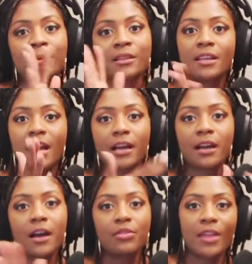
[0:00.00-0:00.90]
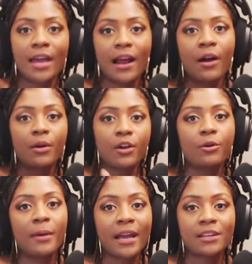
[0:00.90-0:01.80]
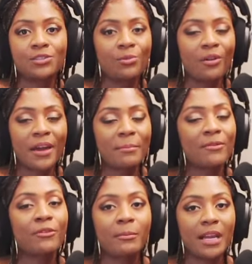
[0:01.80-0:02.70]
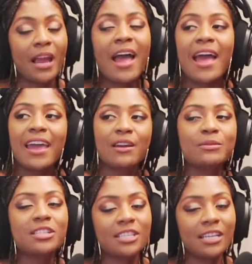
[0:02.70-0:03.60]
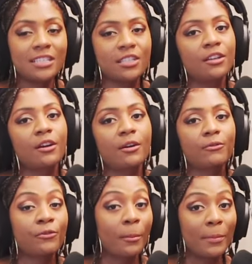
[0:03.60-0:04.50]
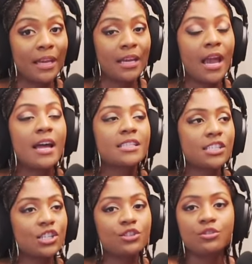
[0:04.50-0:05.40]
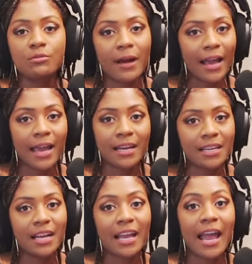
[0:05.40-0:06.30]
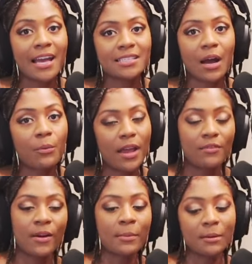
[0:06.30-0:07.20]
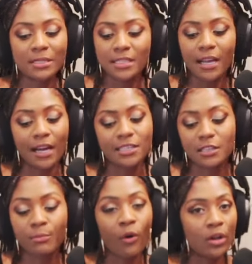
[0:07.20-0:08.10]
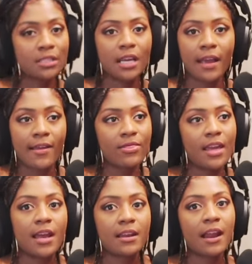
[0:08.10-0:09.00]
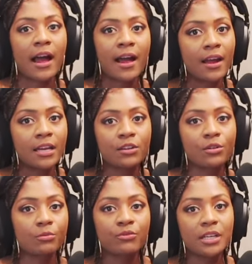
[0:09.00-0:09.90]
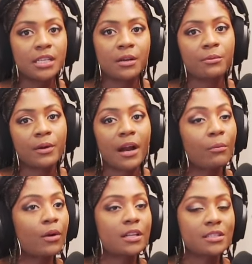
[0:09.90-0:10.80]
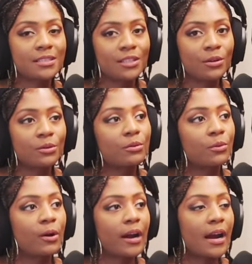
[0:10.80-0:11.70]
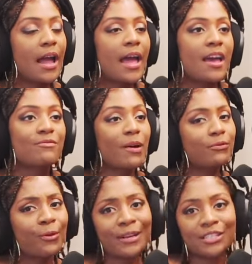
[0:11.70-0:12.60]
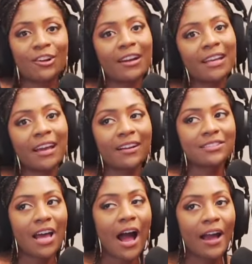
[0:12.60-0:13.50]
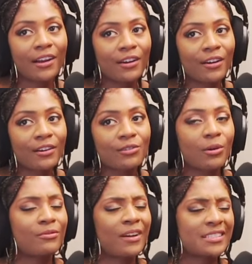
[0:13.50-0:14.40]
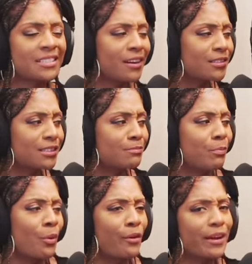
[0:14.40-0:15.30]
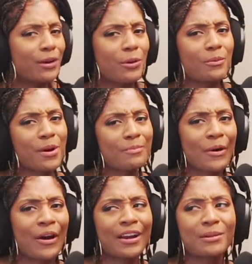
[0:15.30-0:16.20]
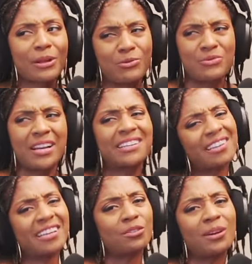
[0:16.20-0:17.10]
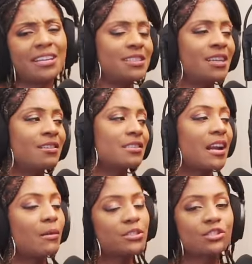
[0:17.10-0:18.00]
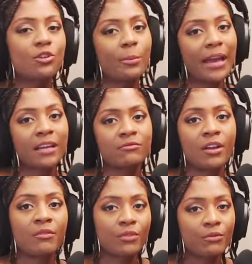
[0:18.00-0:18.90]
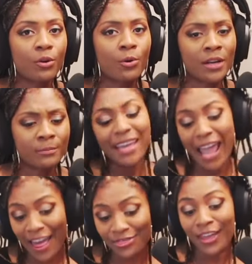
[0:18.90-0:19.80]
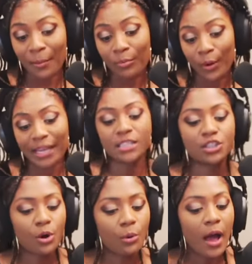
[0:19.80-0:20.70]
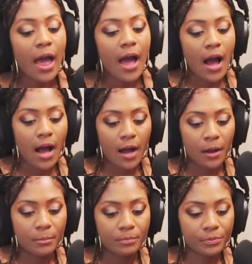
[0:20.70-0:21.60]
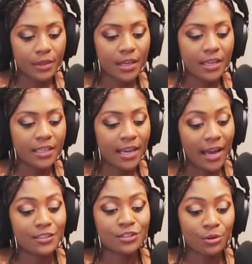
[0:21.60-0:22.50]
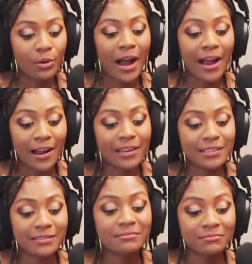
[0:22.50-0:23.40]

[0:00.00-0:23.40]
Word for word: and then i can cut that out and go back and do all that but for me it was just easier for me to just do my editing as i went if i made a mistake i just paused it and then i you know redid what i wanted to do or if my voice started getting tired or if i sounded boring on one part and i'm like oh i didn't like the way that sounded. I would just go back and, and re record it at that point. So, um, yeah, so I highly,